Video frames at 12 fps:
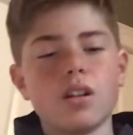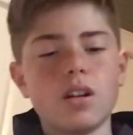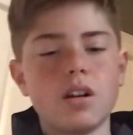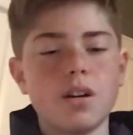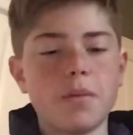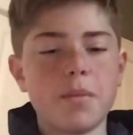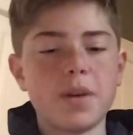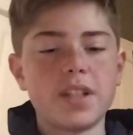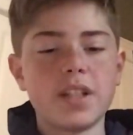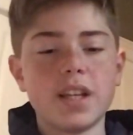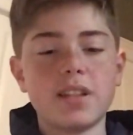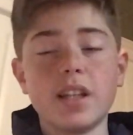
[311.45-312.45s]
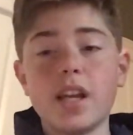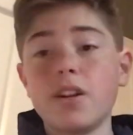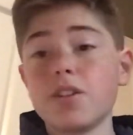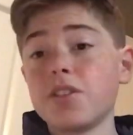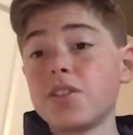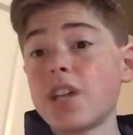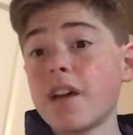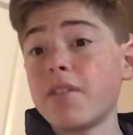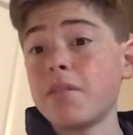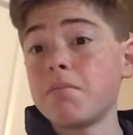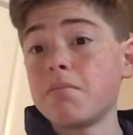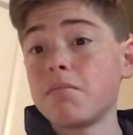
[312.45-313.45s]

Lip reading: I'm going to take Lakers in 7.